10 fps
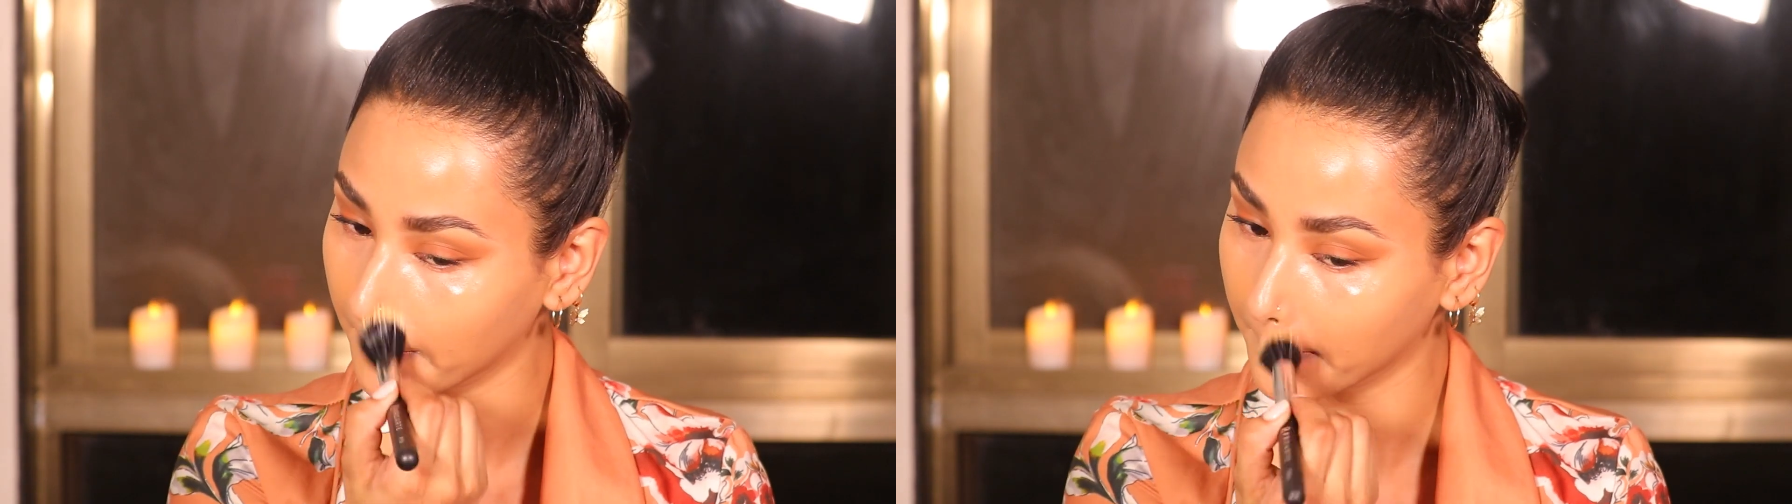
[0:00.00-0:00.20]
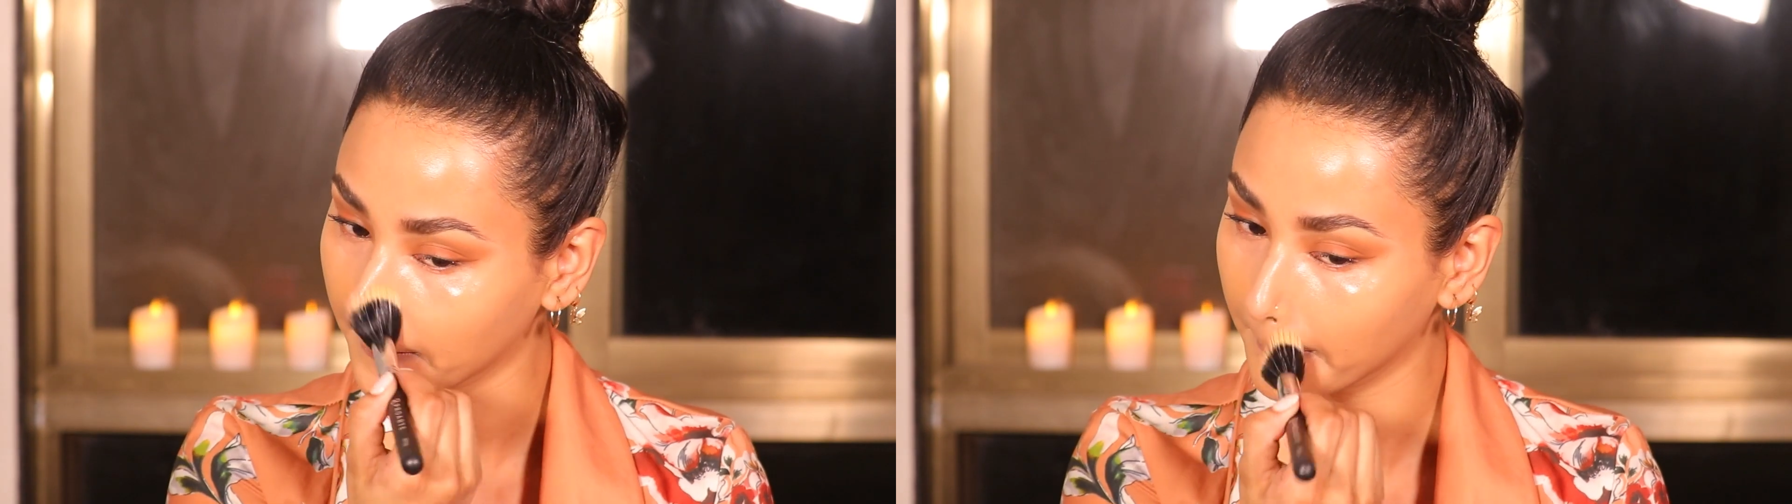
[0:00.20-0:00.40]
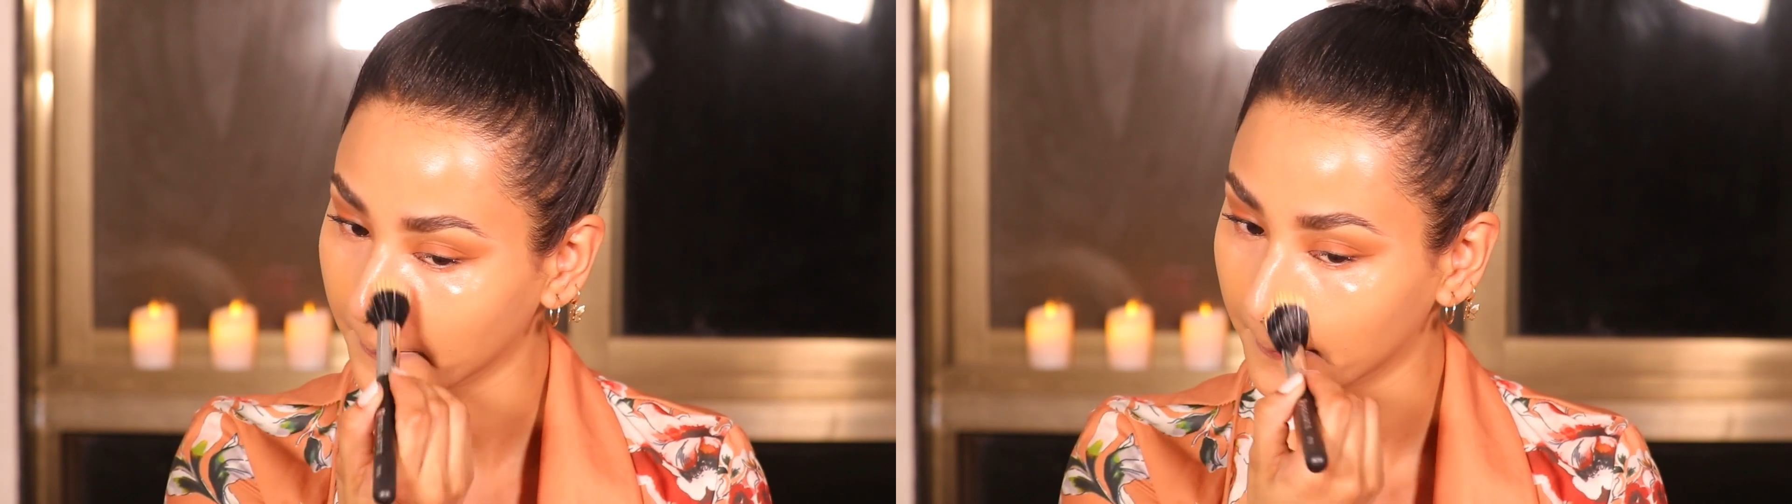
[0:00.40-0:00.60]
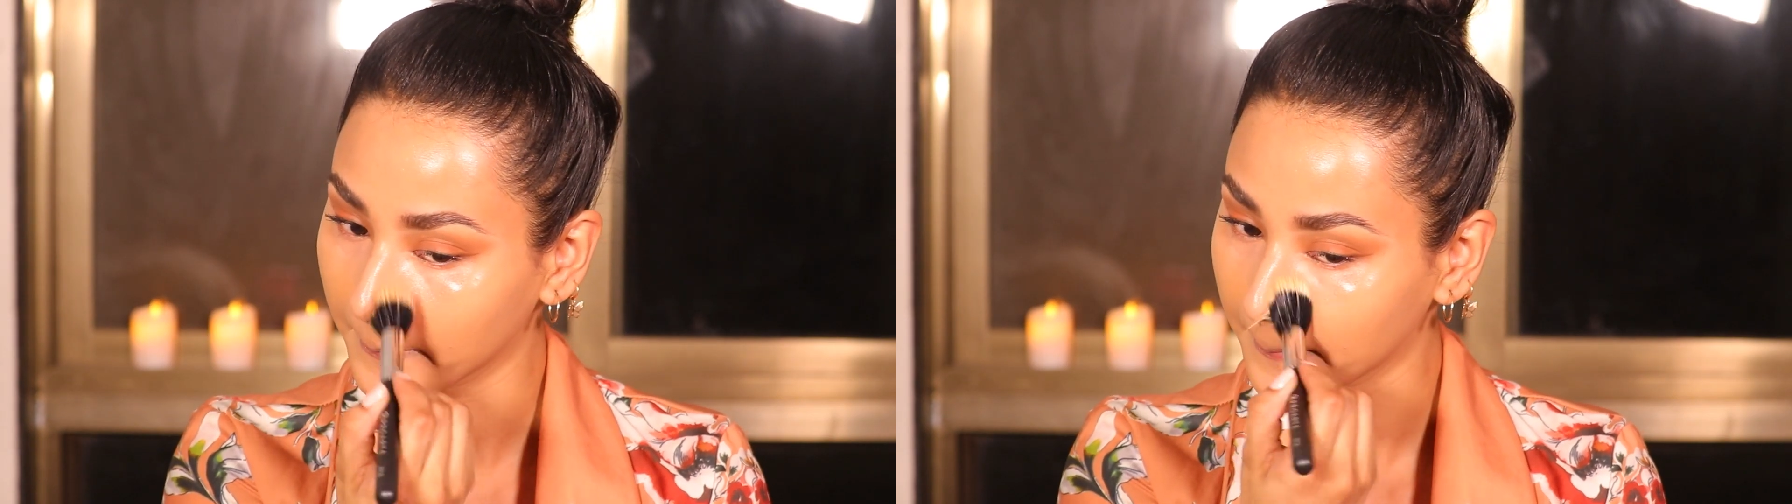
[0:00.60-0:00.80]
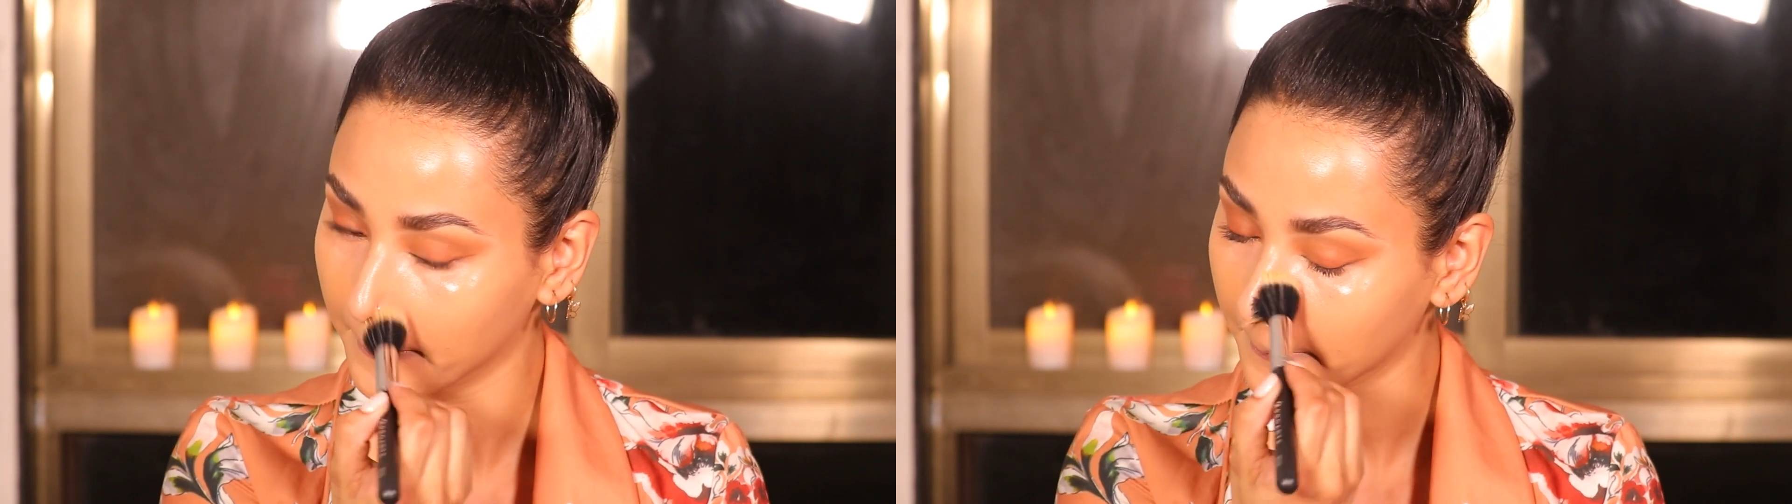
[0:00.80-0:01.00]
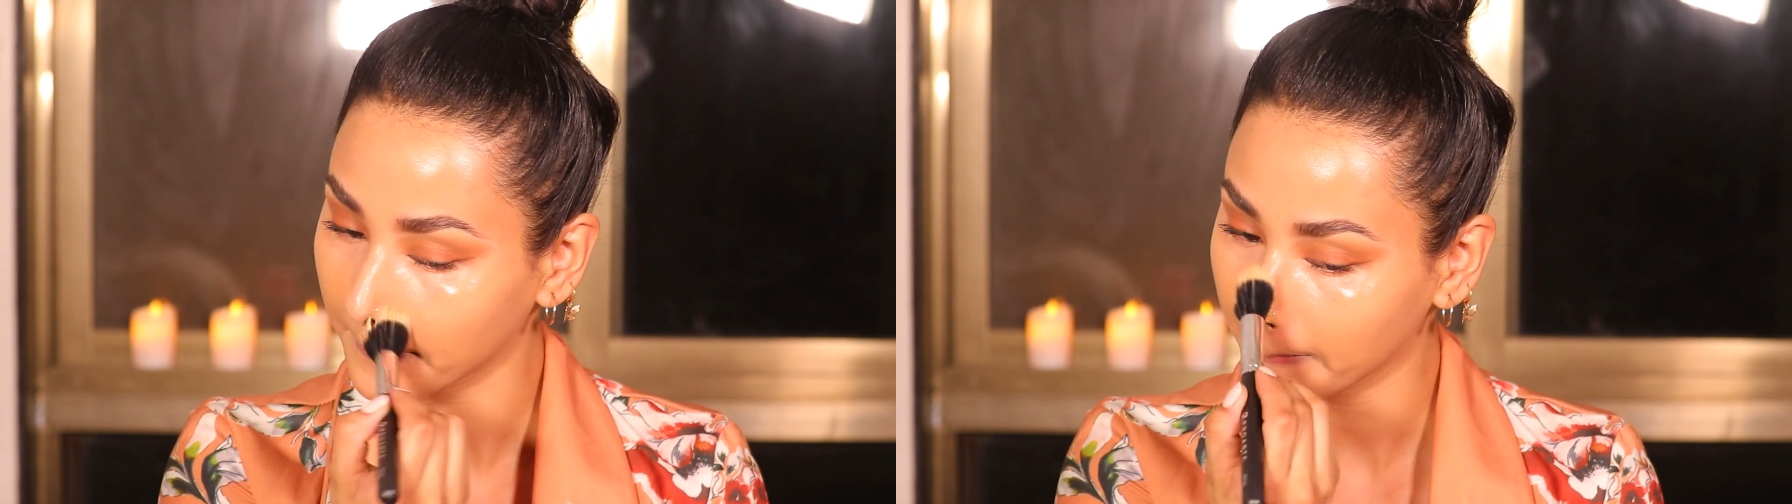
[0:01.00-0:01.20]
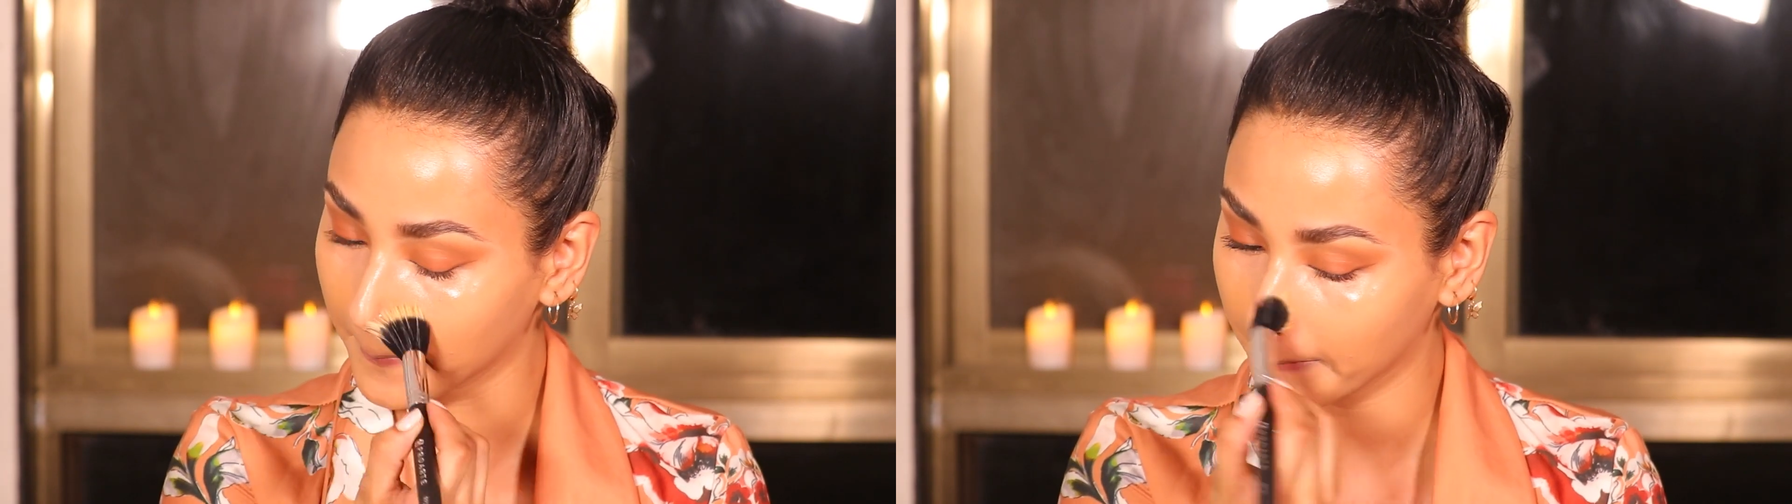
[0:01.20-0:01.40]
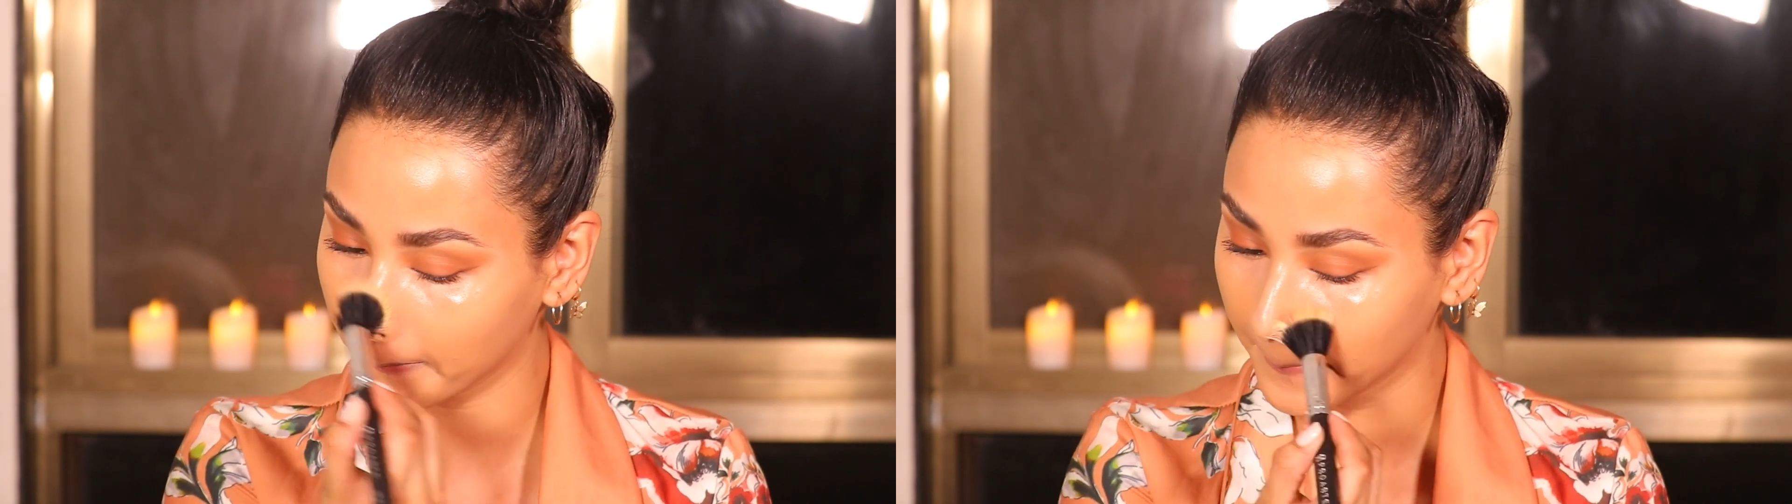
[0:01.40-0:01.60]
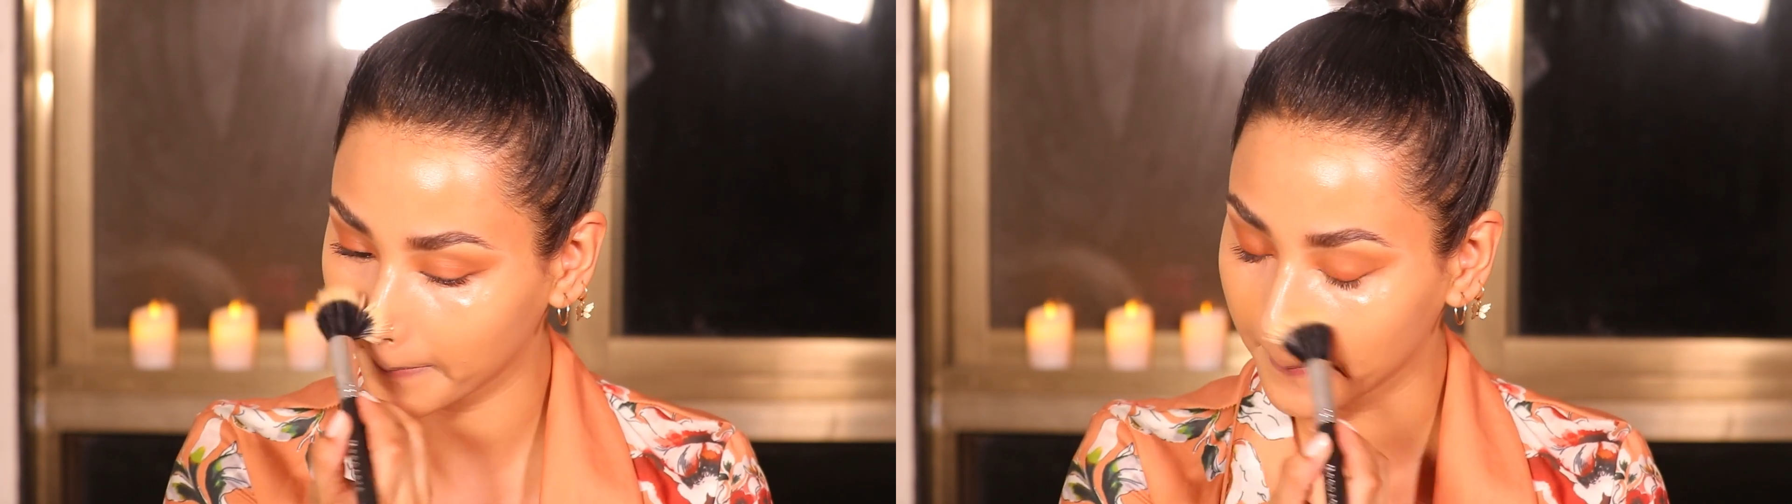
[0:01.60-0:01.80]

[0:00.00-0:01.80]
I'm not taking extra product.